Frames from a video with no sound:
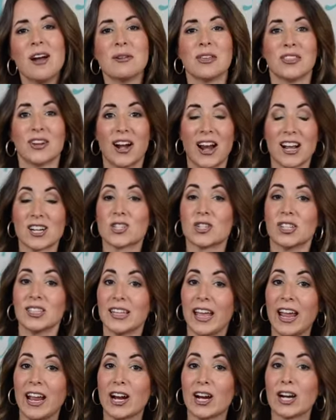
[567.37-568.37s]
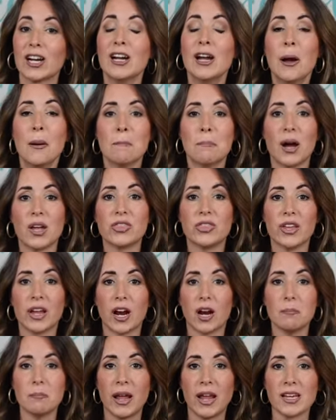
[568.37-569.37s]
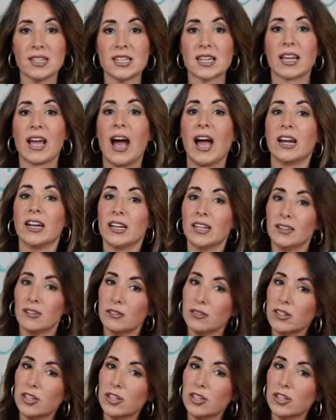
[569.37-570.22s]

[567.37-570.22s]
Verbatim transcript: I mean, they're an extra layer, but they're made to kind of,